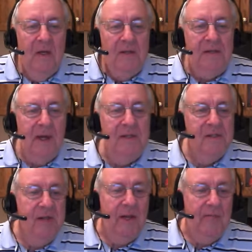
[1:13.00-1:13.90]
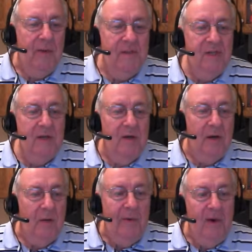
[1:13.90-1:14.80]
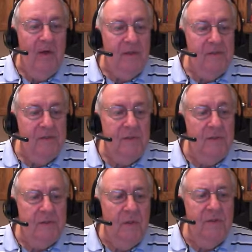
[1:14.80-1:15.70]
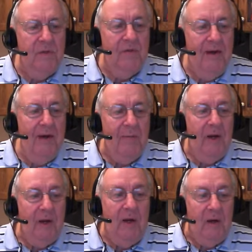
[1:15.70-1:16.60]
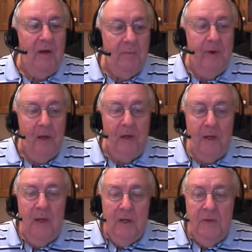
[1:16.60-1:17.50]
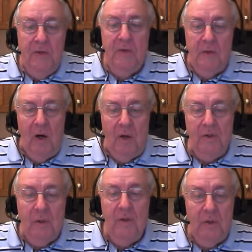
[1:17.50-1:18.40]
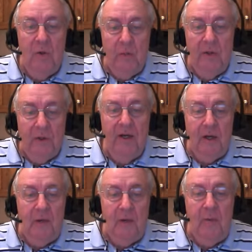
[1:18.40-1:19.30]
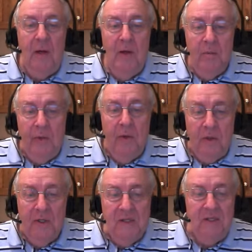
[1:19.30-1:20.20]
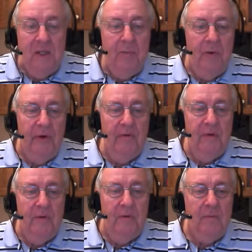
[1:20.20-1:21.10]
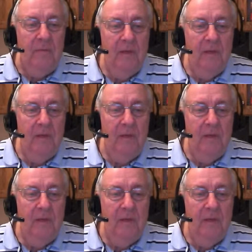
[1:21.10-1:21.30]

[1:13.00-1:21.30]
The changes that have been seen in our American social fabric are in part due to our social-political pluralistic point of view.